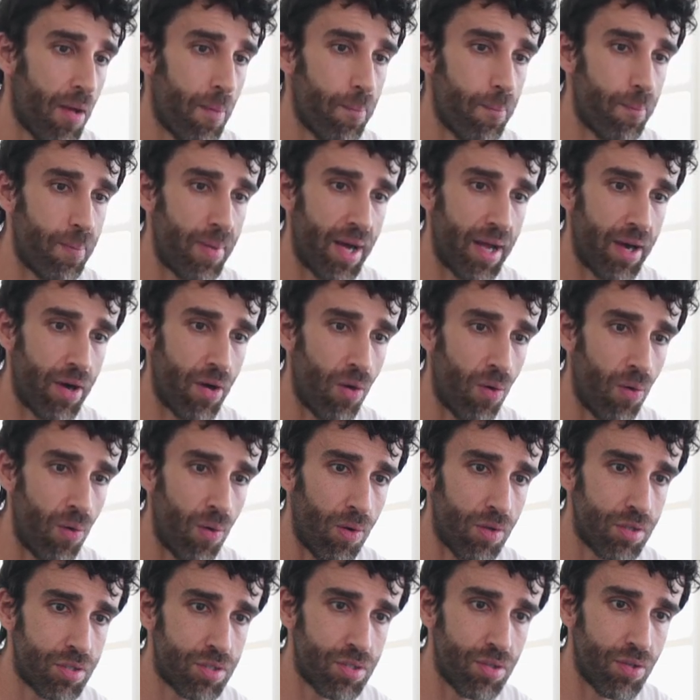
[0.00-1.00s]
but
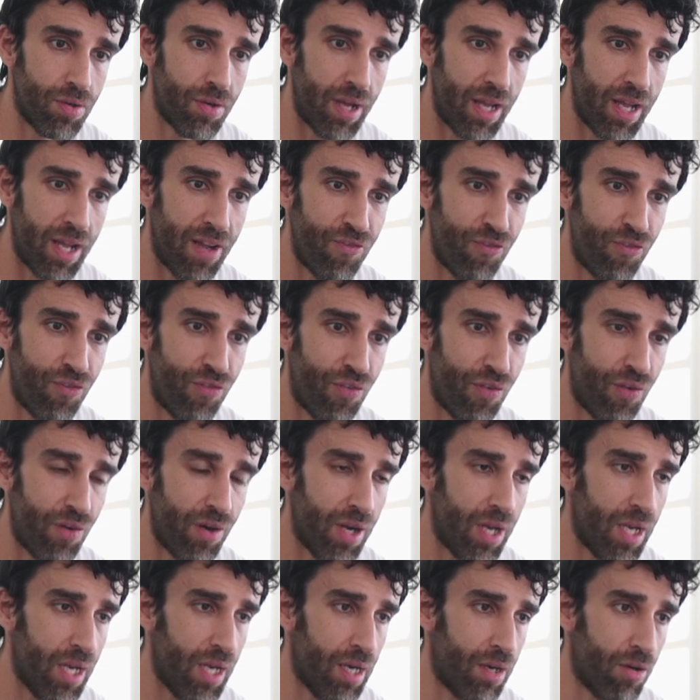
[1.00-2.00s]
also
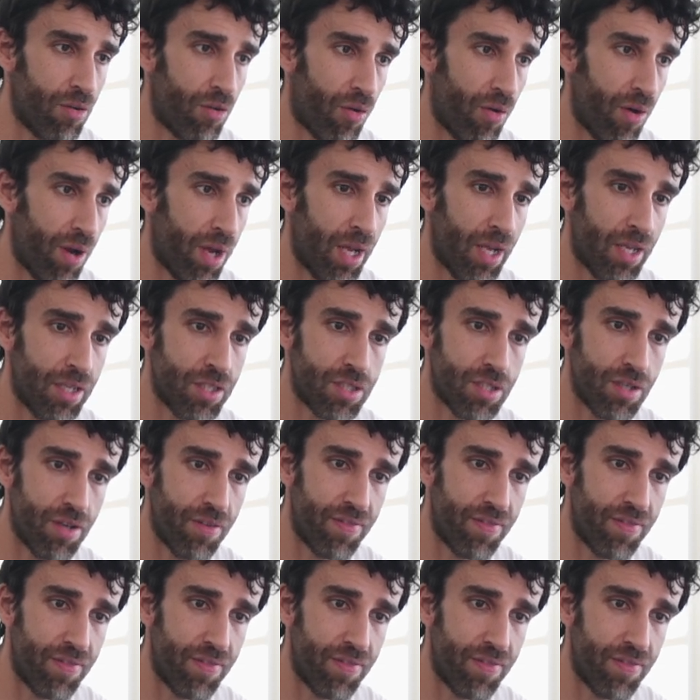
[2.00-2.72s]
every range